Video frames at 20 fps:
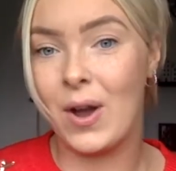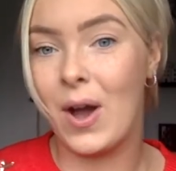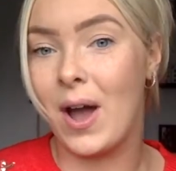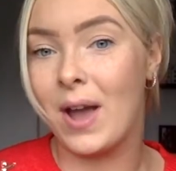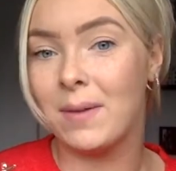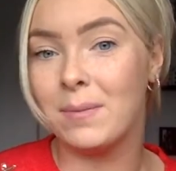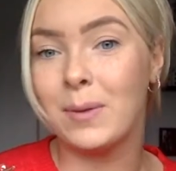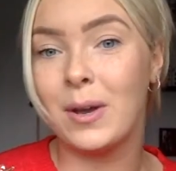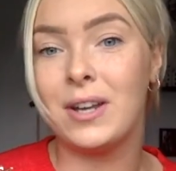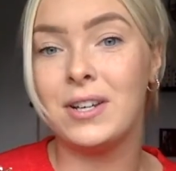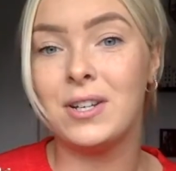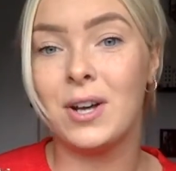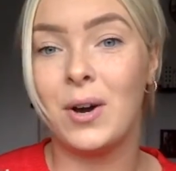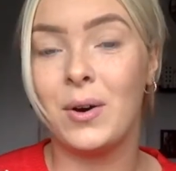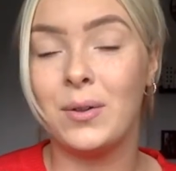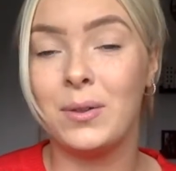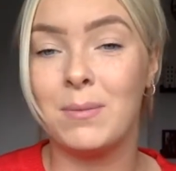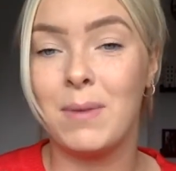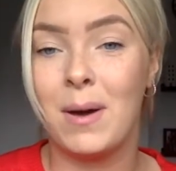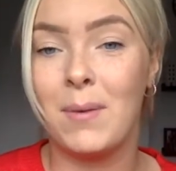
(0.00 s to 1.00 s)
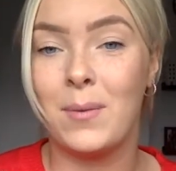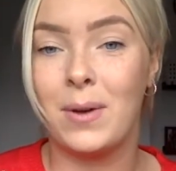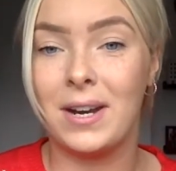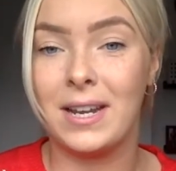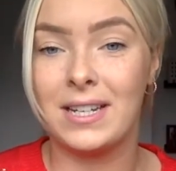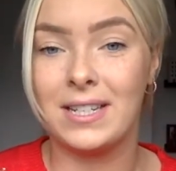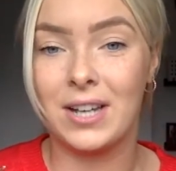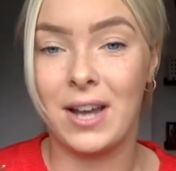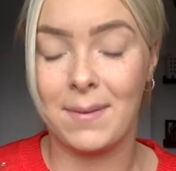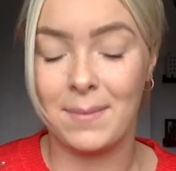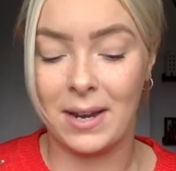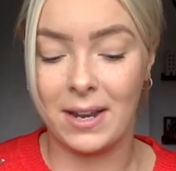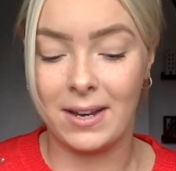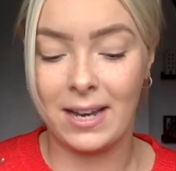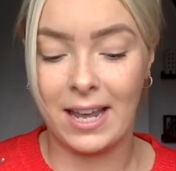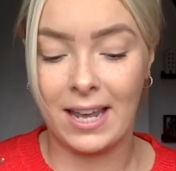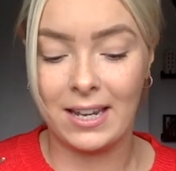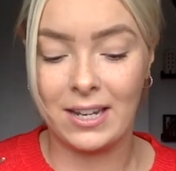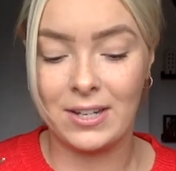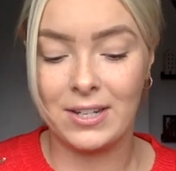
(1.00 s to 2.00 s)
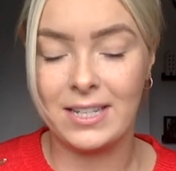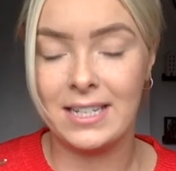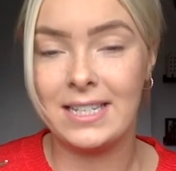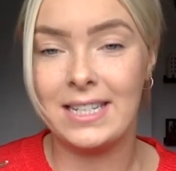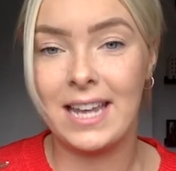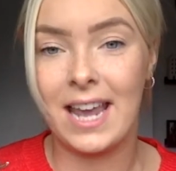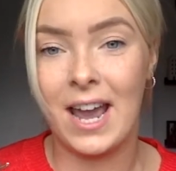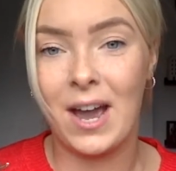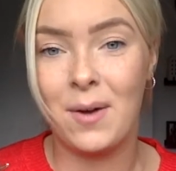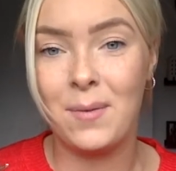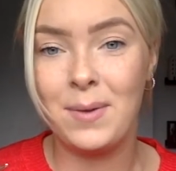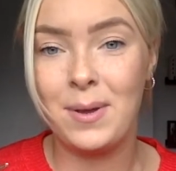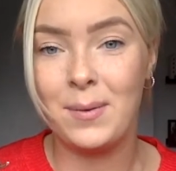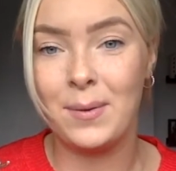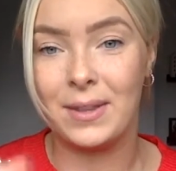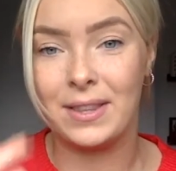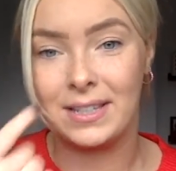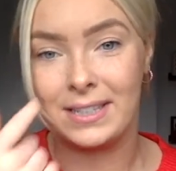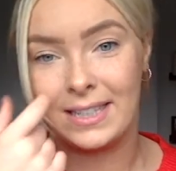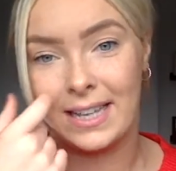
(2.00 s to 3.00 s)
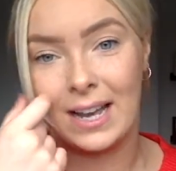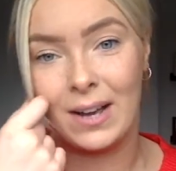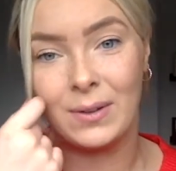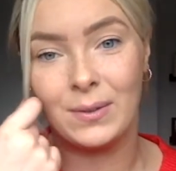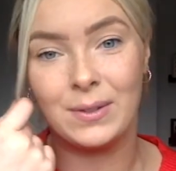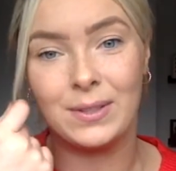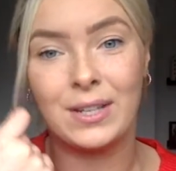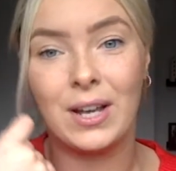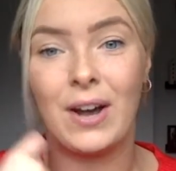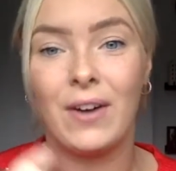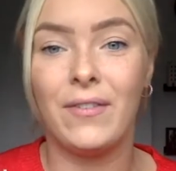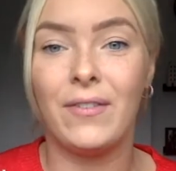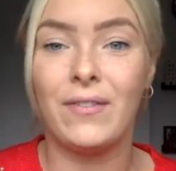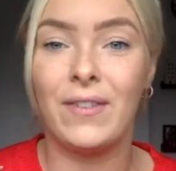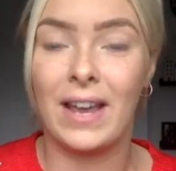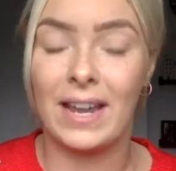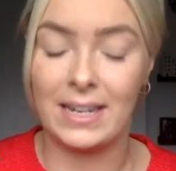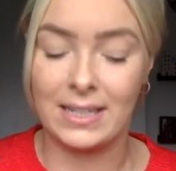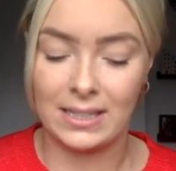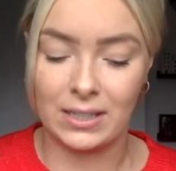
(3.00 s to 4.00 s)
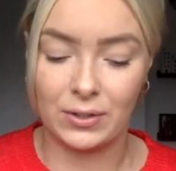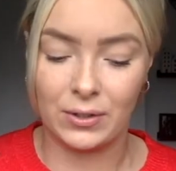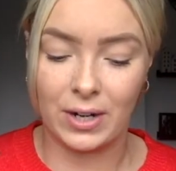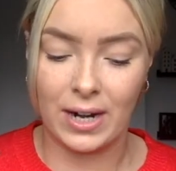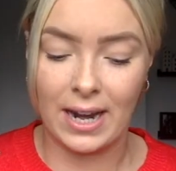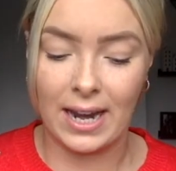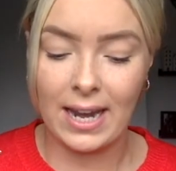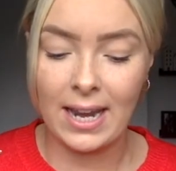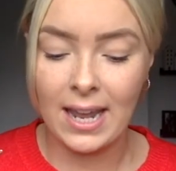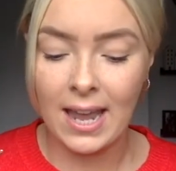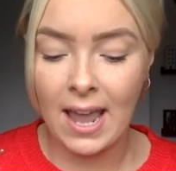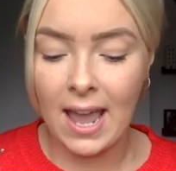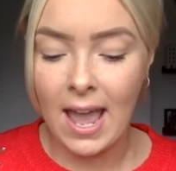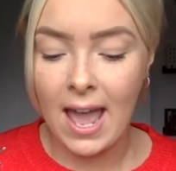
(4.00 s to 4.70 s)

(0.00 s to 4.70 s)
I'm going to hold them up one at a time and I'd like you to tell me what the sounds are for phase 3